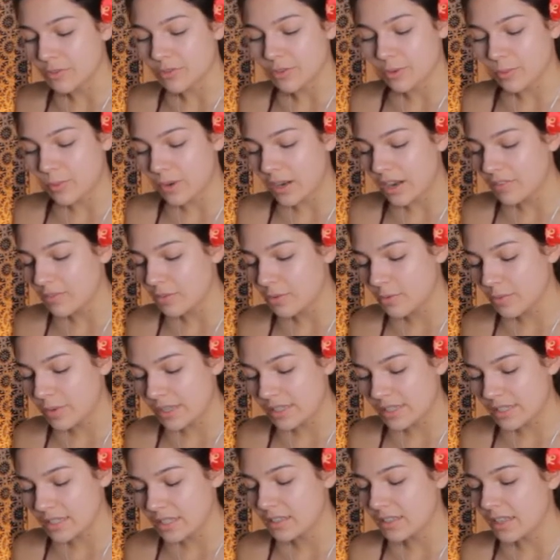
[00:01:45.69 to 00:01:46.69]
For whatever
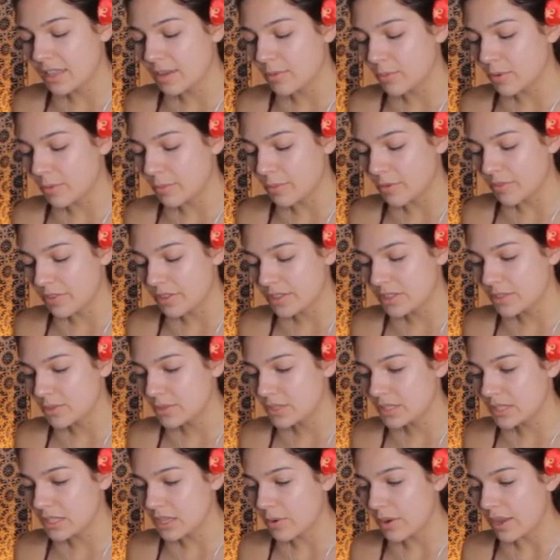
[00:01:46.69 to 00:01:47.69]
reason, they were moving too
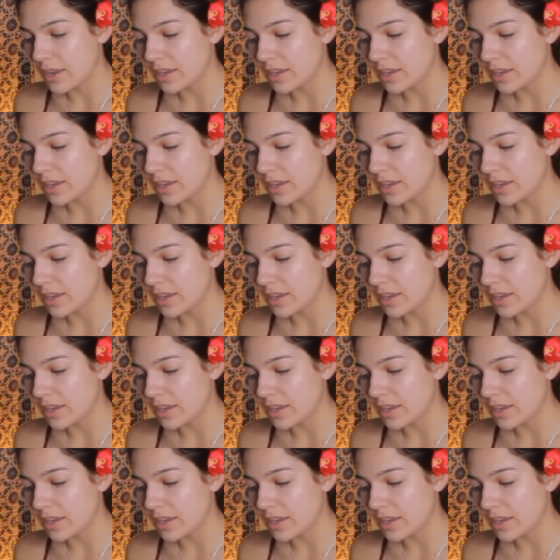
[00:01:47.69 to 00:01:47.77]
slow.